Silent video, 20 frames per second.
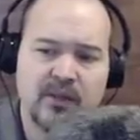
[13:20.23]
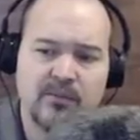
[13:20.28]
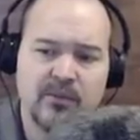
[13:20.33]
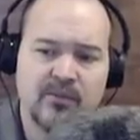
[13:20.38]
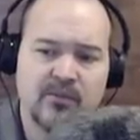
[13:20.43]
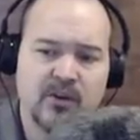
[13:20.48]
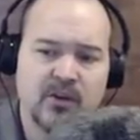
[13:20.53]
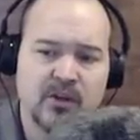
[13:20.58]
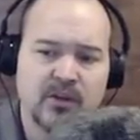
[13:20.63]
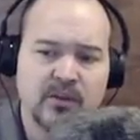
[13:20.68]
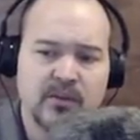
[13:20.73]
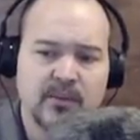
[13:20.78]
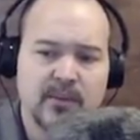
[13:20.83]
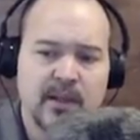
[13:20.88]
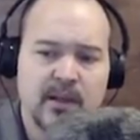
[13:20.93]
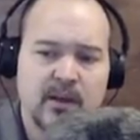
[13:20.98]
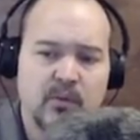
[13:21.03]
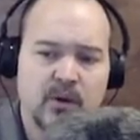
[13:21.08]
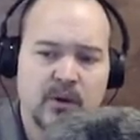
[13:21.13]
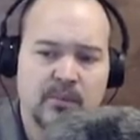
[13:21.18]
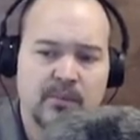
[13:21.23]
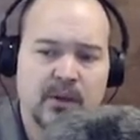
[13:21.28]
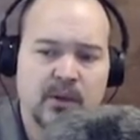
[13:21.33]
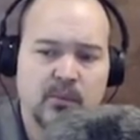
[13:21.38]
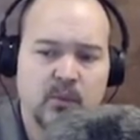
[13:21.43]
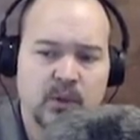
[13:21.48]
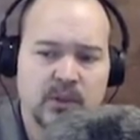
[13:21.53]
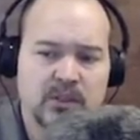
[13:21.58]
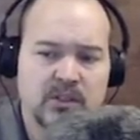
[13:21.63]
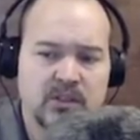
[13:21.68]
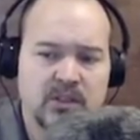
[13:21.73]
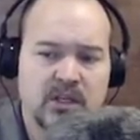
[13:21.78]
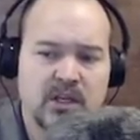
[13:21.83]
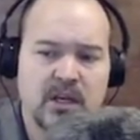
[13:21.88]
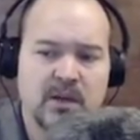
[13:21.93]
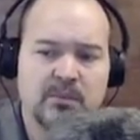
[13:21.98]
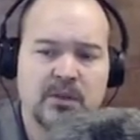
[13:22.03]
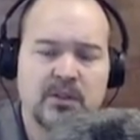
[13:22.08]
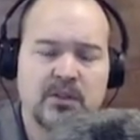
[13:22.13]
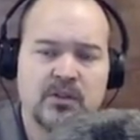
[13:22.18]
You've got what does your
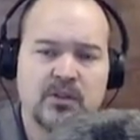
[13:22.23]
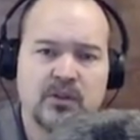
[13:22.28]
company do?